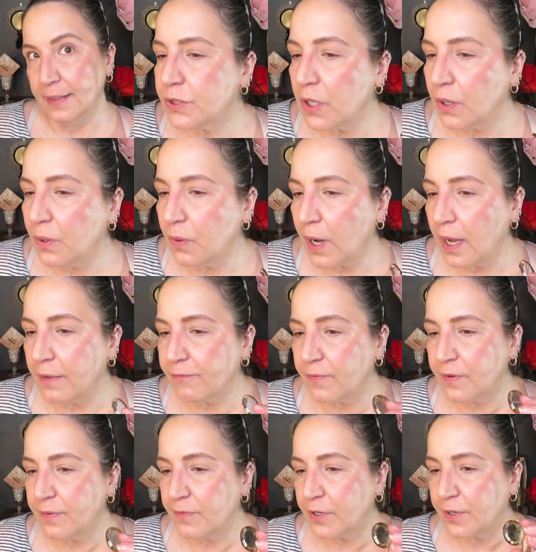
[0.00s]
So I've
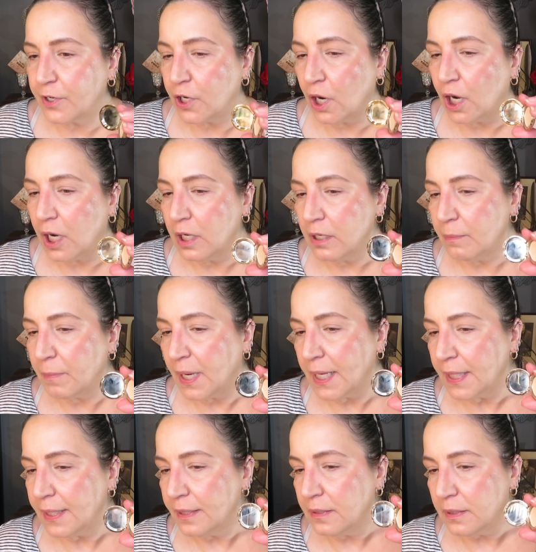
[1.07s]
got my
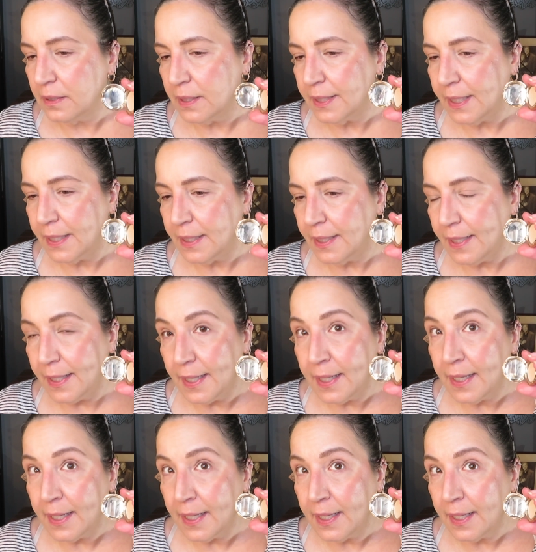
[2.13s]
little
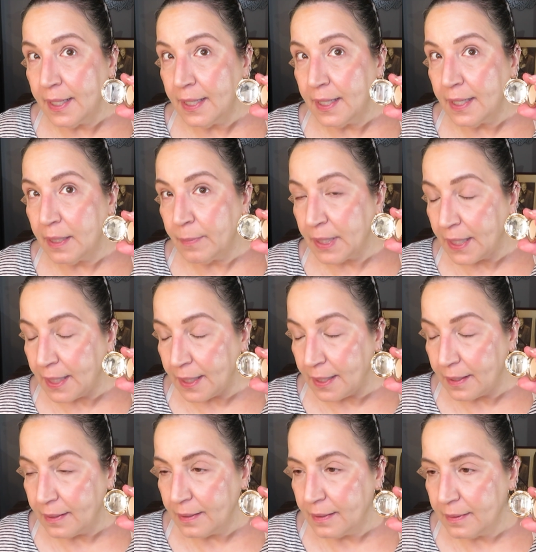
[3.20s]
itty
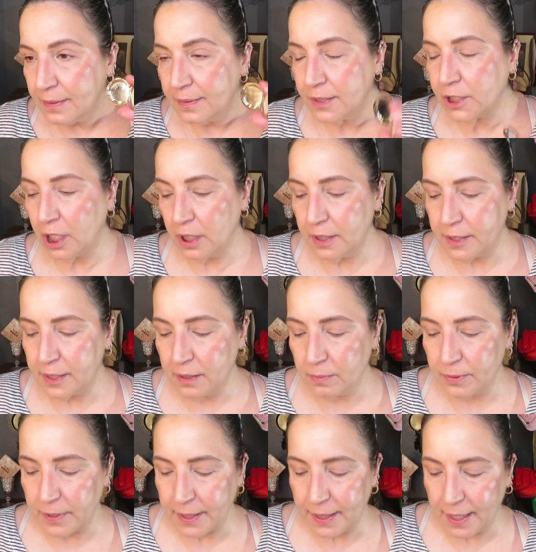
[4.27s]
bitty Charlotte
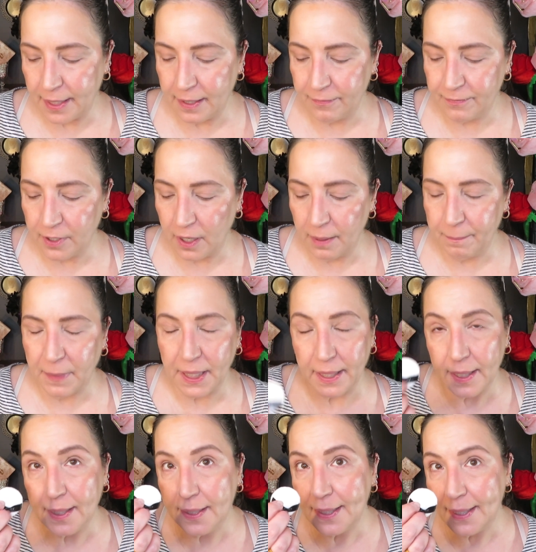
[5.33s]
Tilbury and I've got
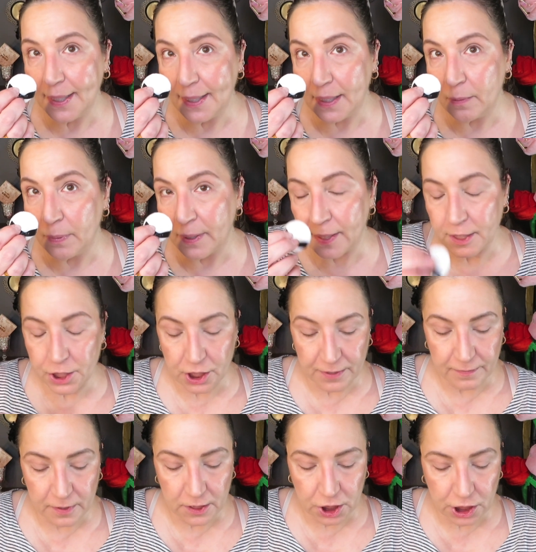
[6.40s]
my itty bitty
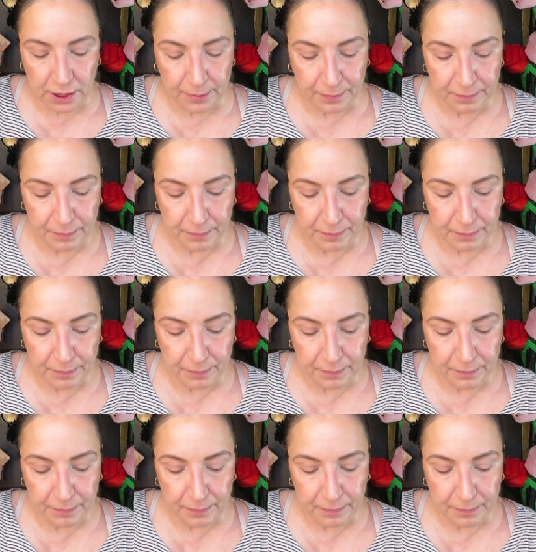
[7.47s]
Givenchy